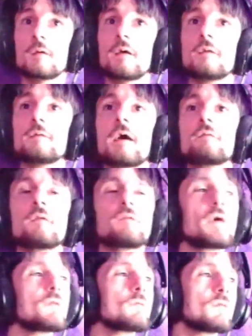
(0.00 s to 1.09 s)
And yet
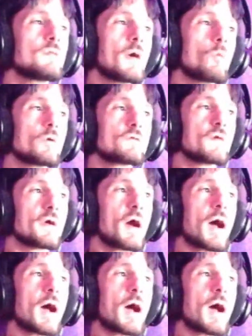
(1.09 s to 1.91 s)
then they want to say,